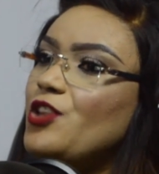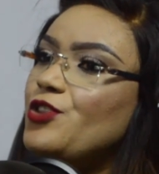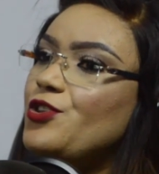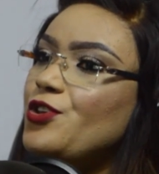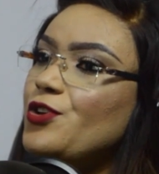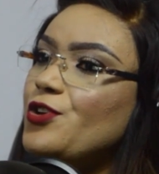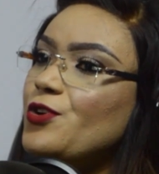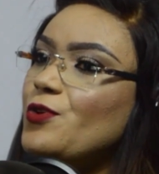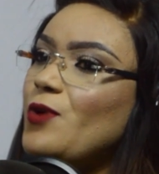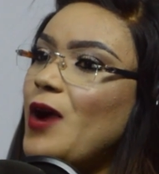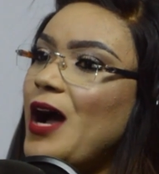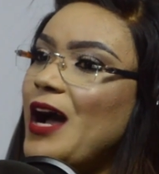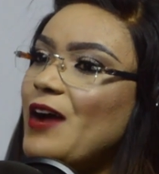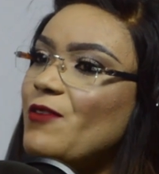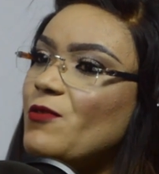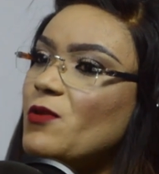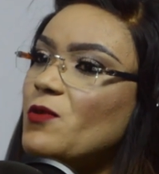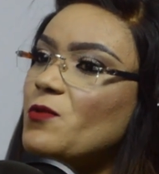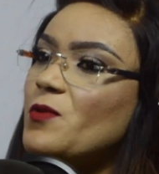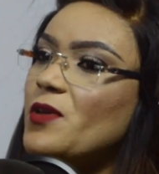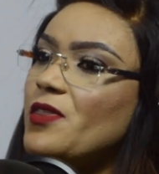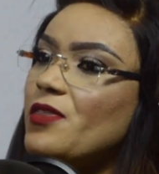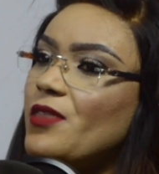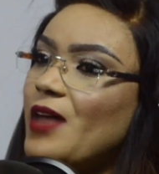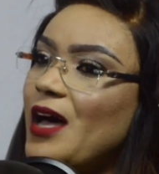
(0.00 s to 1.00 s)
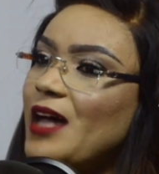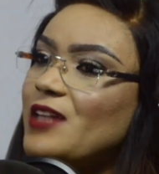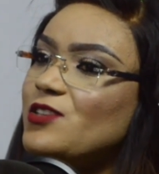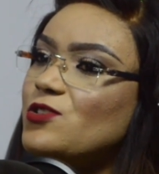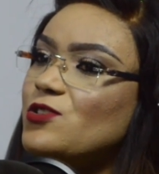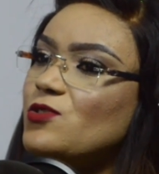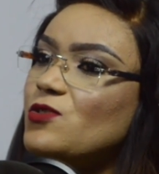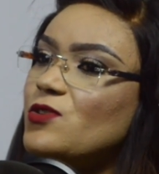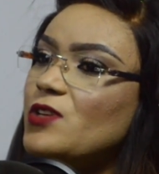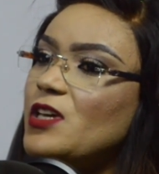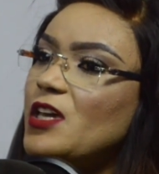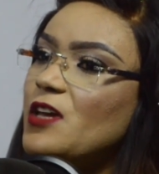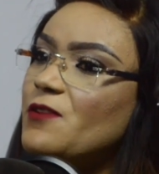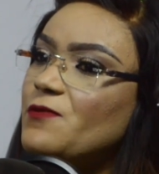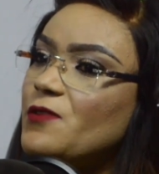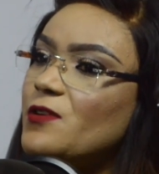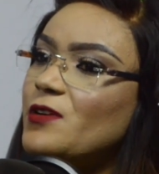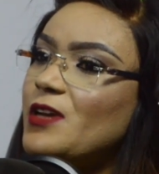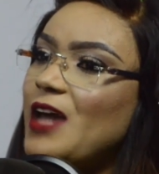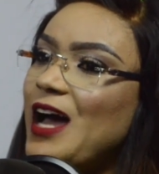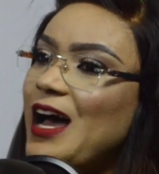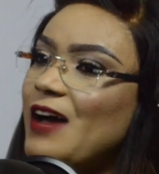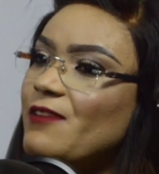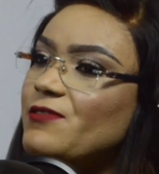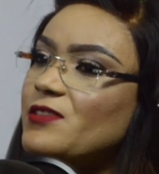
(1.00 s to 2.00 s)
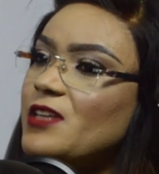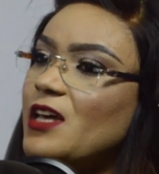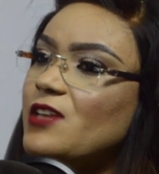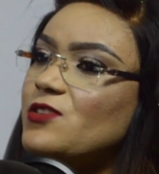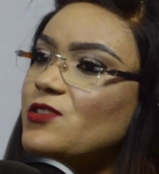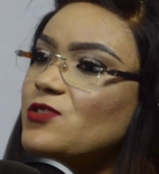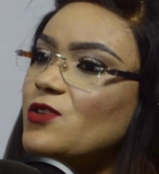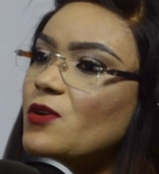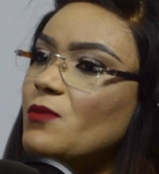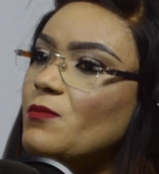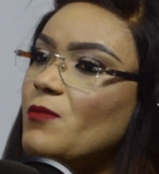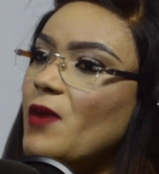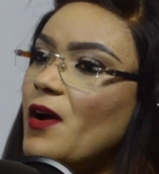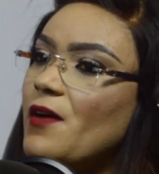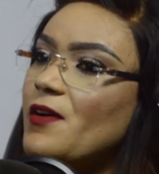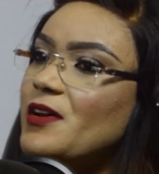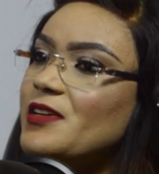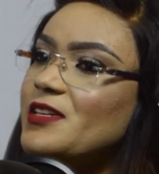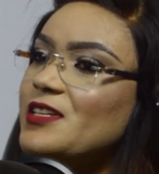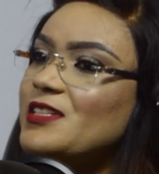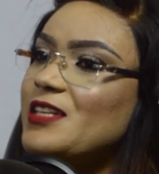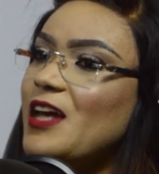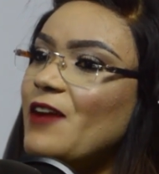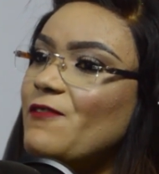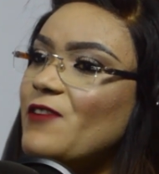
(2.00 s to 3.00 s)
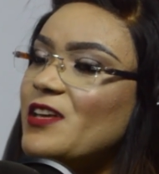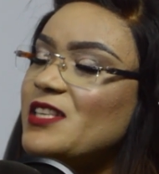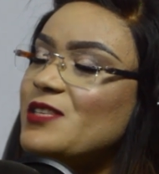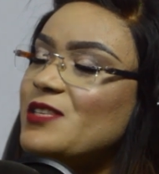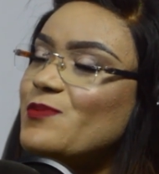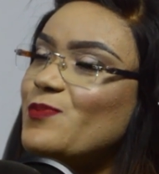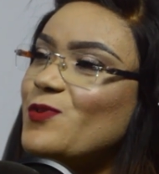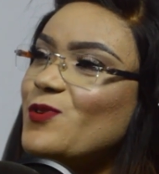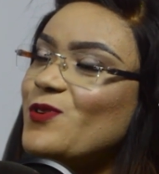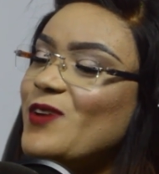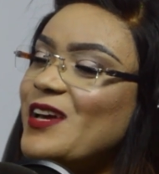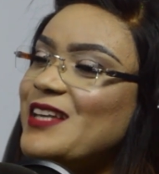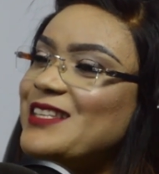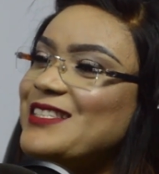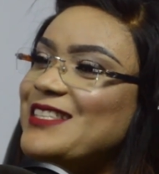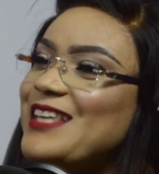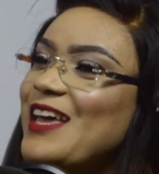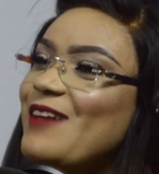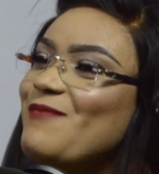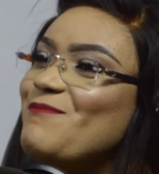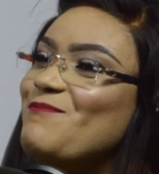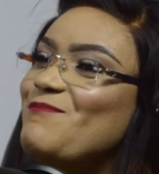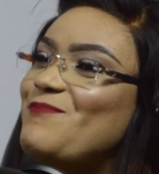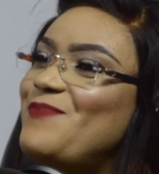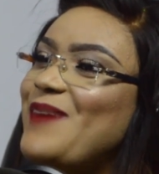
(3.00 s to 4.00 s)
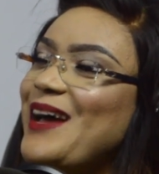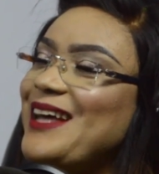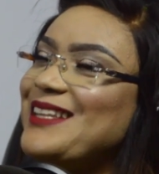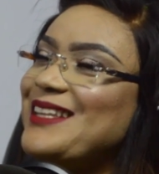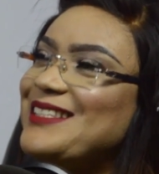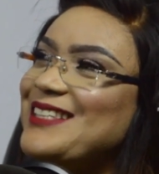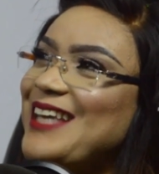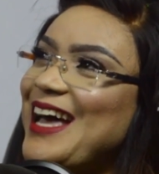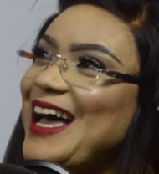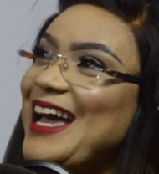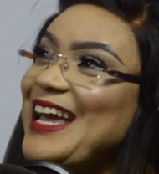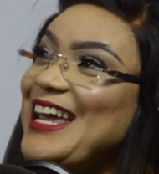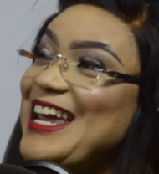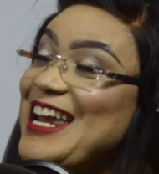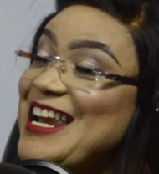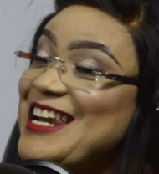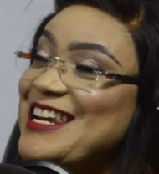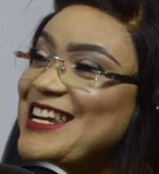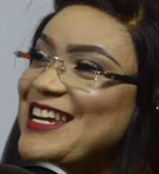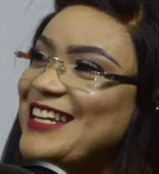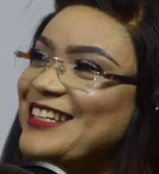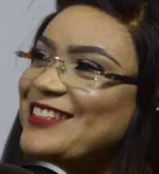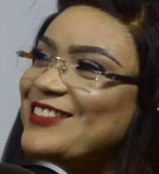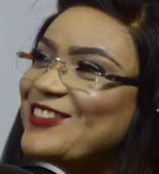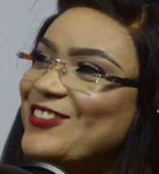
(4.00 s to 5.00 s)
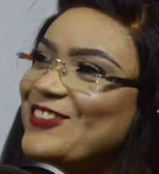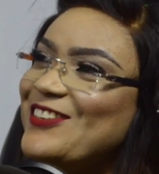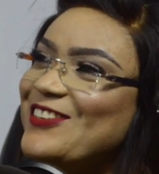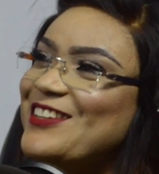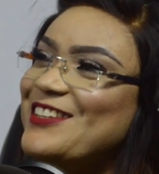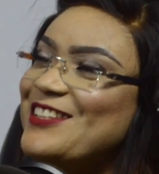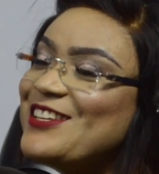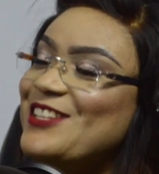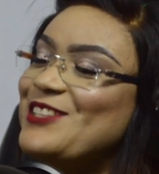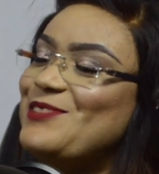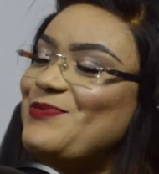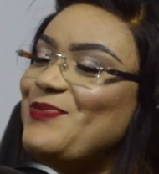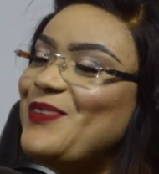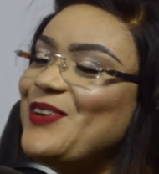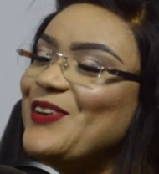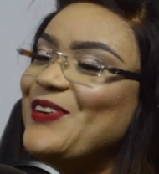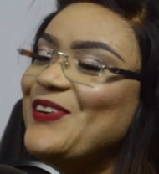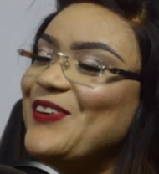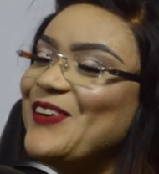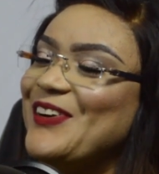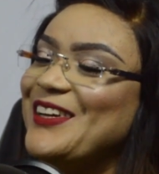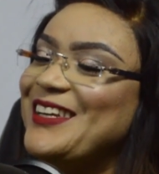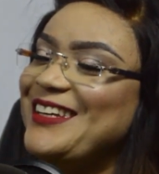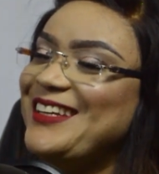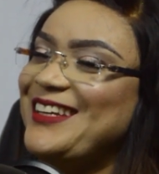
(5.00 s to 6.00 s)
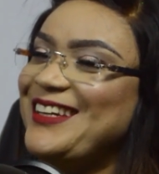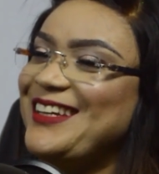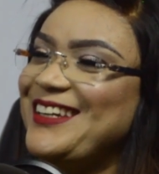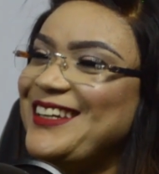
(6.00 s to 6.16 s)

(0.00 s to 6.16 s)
Do you agree with that, even after some marriages have experienced a better healing during this period?